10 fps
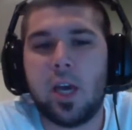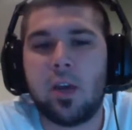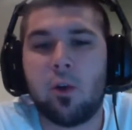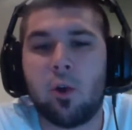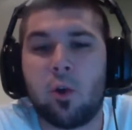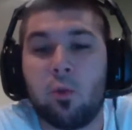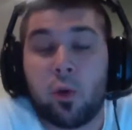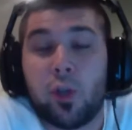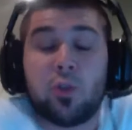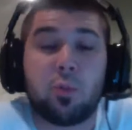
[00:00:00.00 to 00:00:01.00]
or were
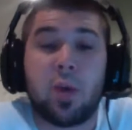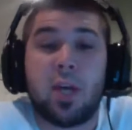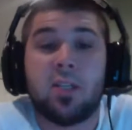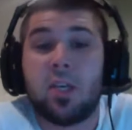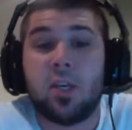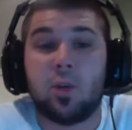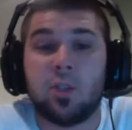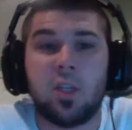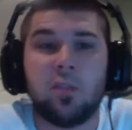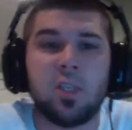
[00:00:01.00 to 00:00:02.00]
you surprised that he wasn't even